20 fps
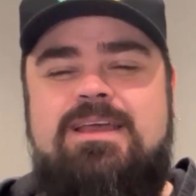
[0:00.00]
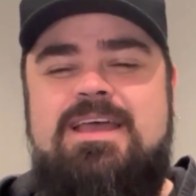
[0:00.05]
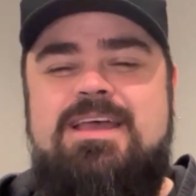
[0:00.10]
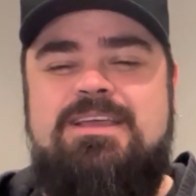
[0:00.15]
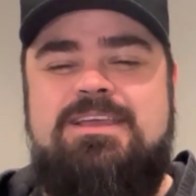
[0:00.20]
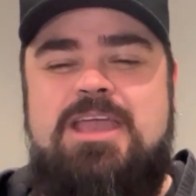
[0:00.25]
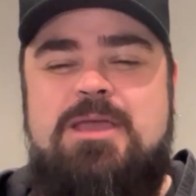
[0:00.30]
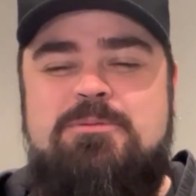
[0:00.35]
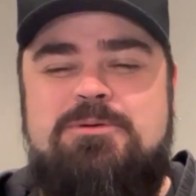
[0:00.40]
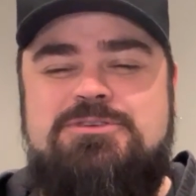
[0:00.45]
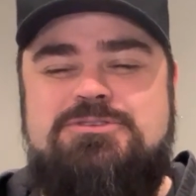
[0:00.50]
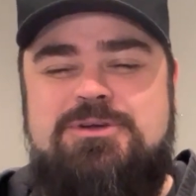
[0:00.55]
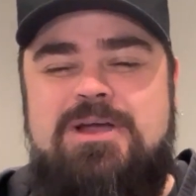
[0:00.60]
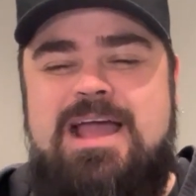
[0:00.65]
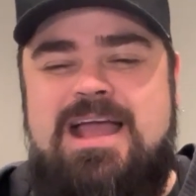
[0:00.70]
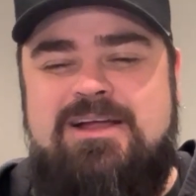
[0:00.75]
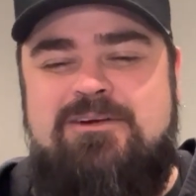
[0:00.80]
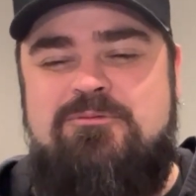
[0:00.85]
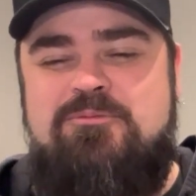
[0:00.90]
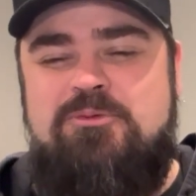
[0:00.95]
Keep a
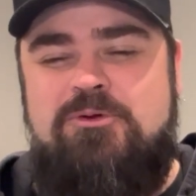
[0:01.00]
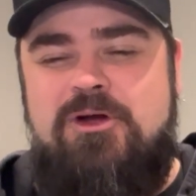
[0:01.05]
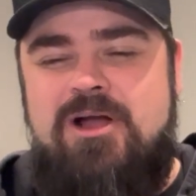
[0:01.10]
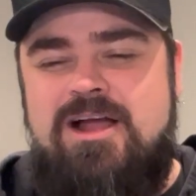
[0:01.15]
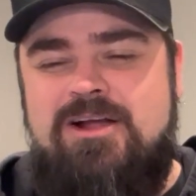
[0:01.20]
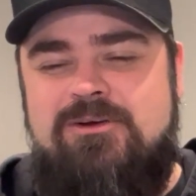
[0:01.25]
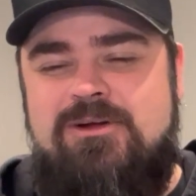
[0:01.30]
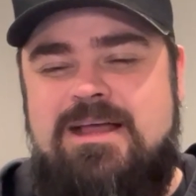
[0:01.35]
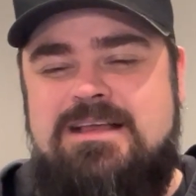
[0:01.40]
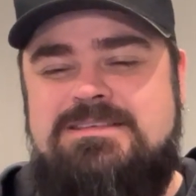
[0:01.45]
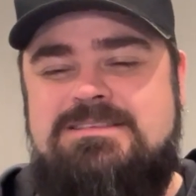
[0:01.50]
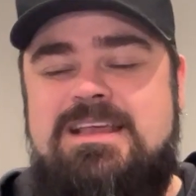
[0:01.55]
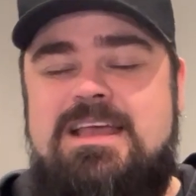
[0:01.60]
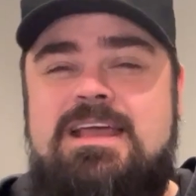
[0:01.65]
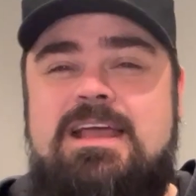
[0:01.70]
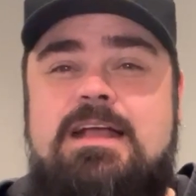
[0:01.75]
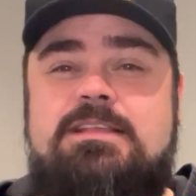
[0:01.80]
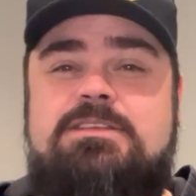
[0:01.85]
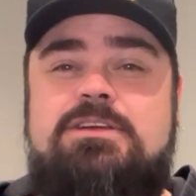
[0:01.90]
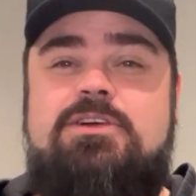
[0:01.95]
track of progress.
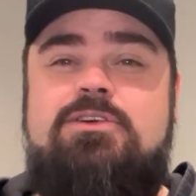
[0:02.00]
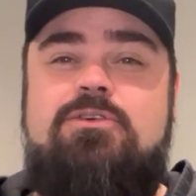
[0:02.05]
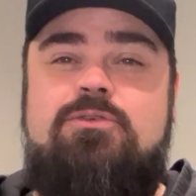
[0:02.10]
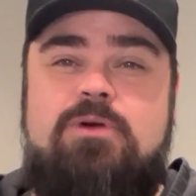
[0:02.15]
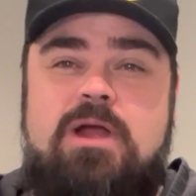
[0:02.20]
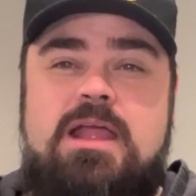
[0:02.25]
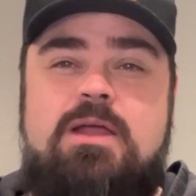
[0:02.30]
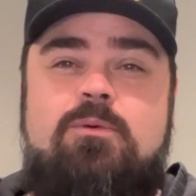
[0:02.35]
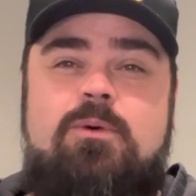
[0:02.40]
It's a great